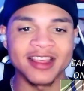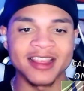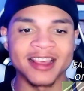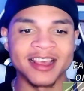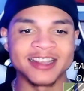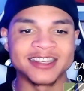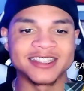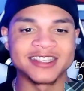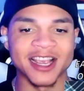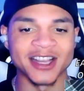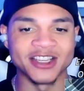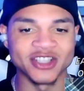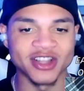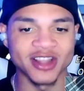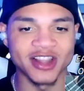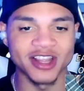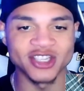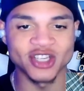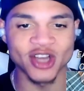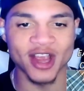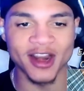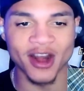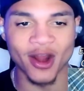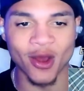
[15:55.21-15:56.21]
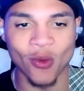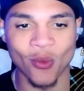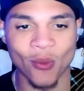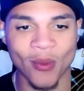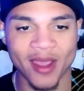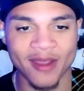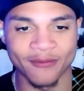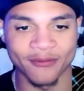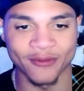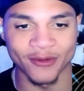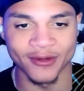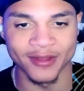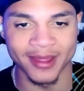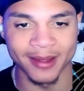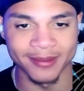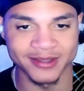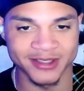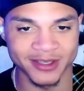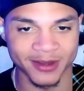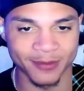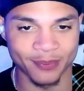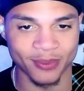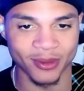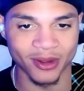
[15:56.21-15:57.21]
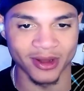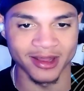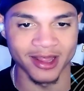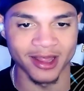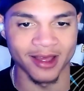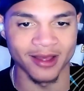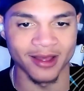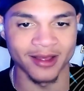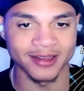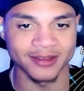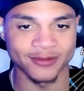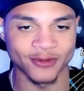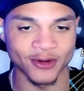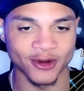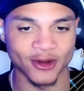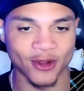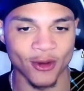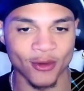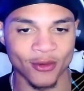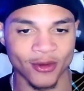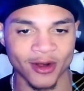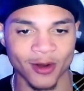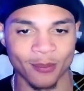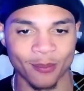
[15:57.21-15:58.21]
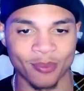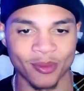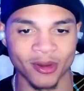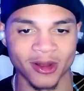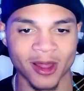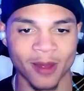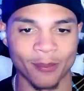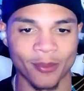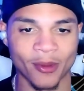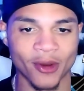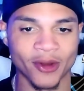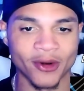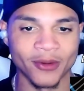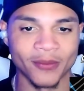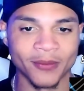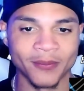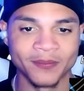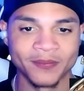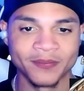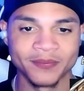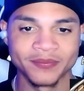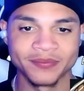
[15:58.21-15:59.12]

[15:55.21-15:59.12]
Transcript: intentionally trying to wait for them to pull up, for Goku to pull up on him.